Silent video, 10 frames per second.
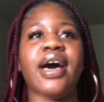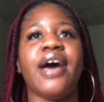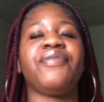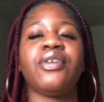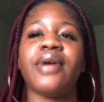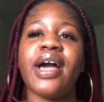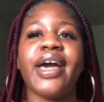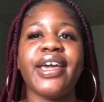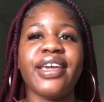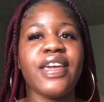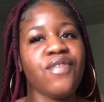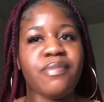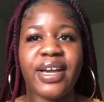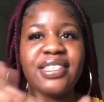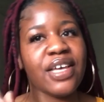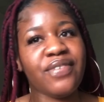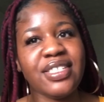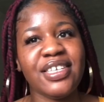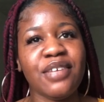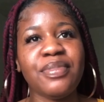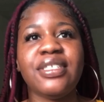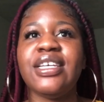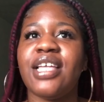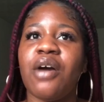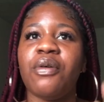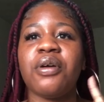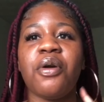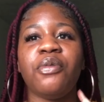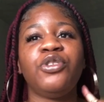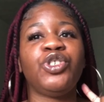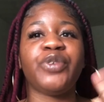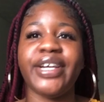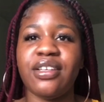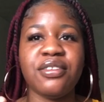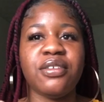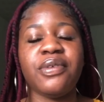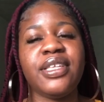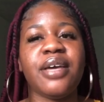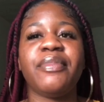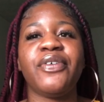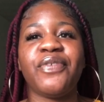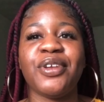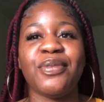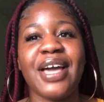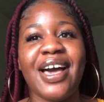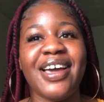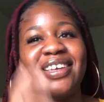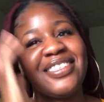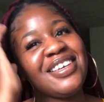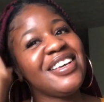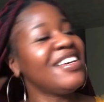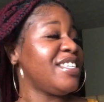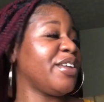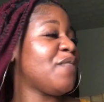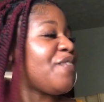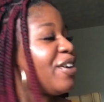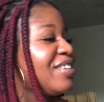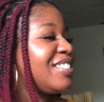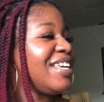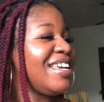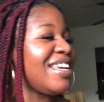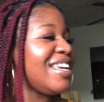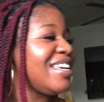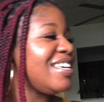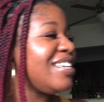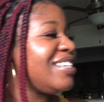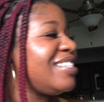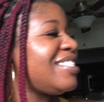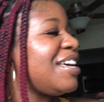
after I give you my 7 tips, then I will go straight into a demo for you guys. So the first thing is